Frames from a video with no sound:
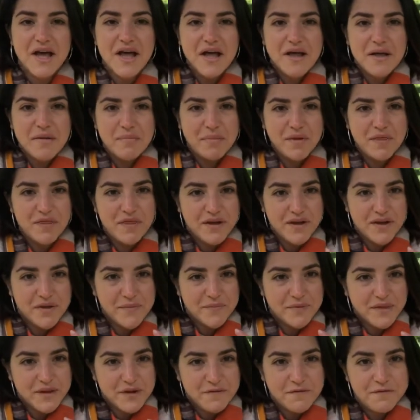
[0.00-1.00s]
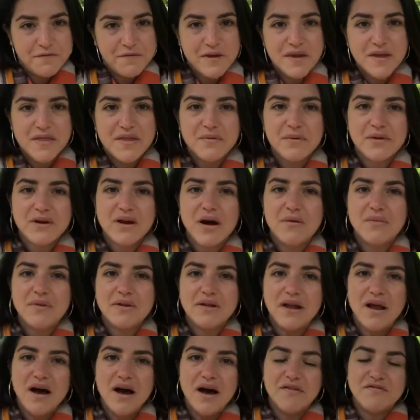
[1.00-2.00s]
But the further we go in
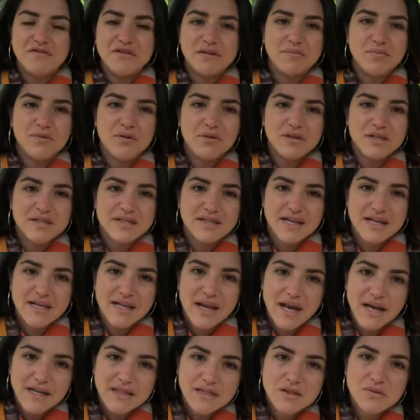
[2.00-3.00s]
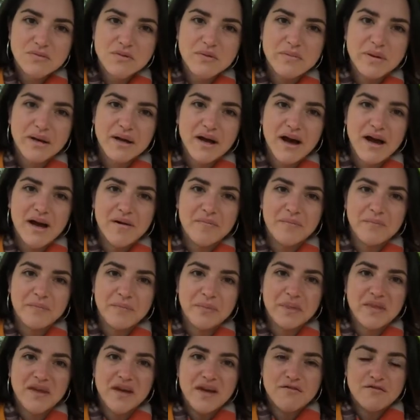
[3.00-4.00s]
life, the more disconnected we become
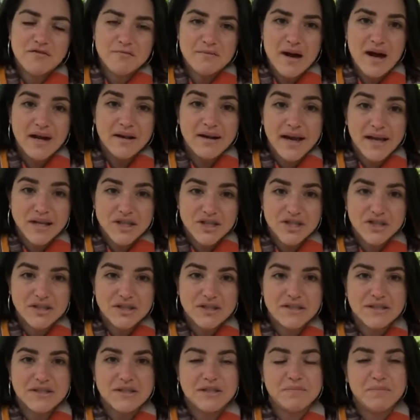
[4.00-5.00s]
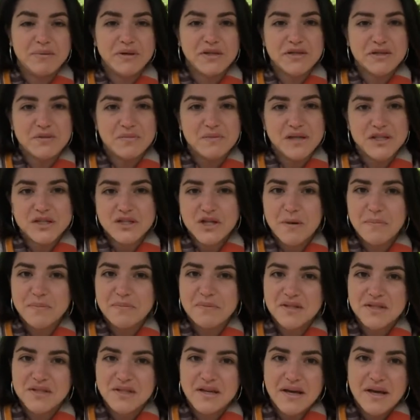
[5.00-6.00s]
from our naturalness, because we
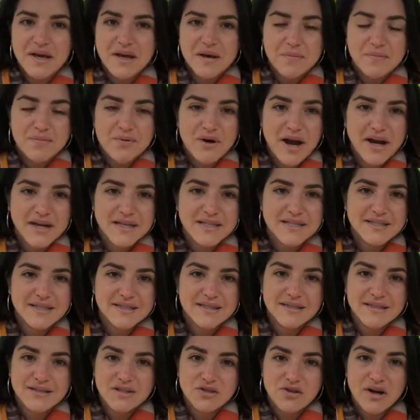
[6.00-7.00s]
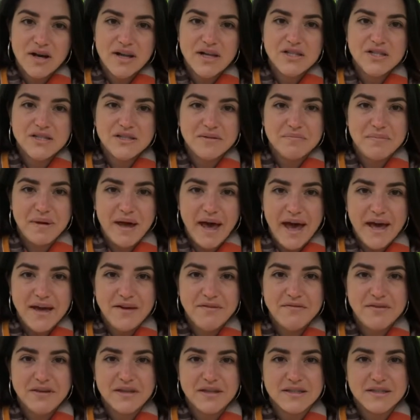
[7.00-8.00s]
adopt practices and strategies and
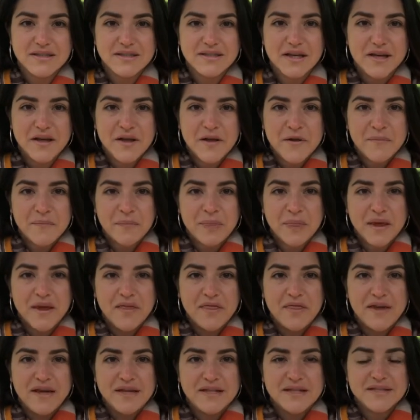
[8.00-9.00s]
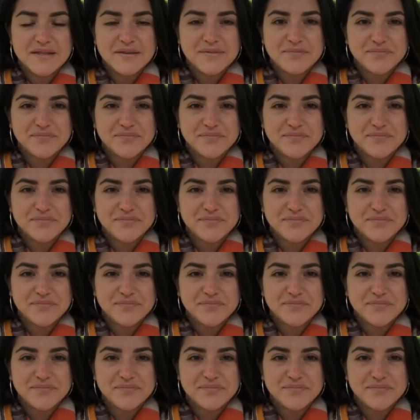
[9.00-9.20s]
behaviors that